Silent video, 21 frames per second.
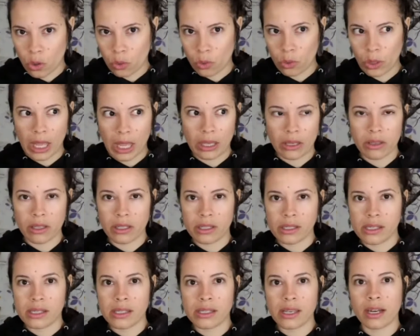Like you
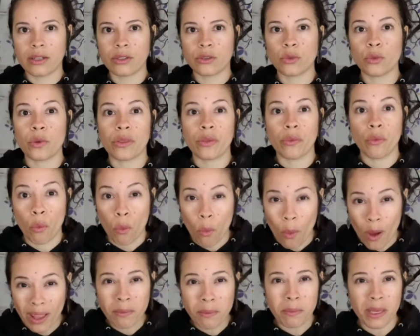can start with
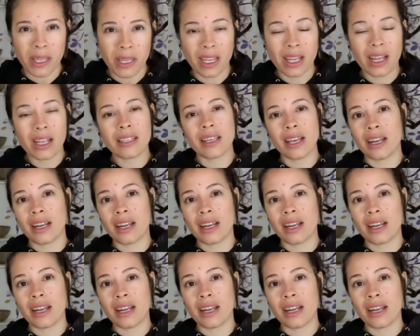1 minute